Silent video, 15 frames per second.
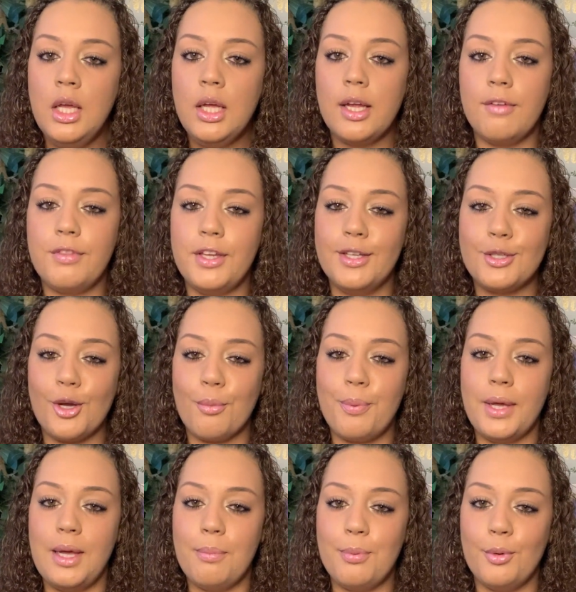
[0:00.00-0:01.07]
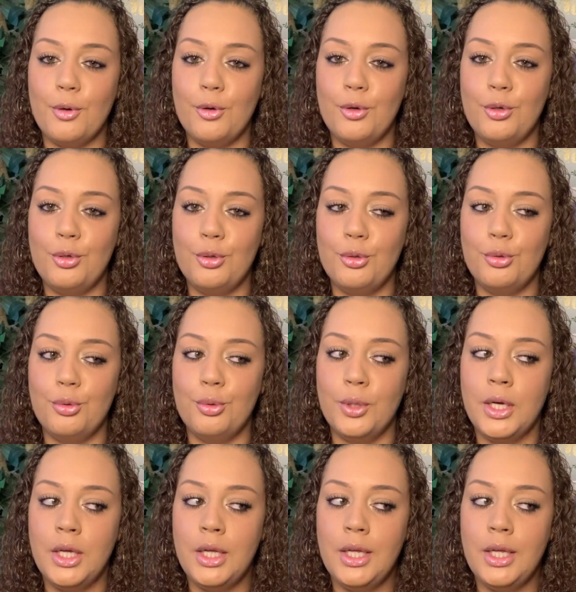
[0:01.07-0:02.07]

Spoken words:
If these are people who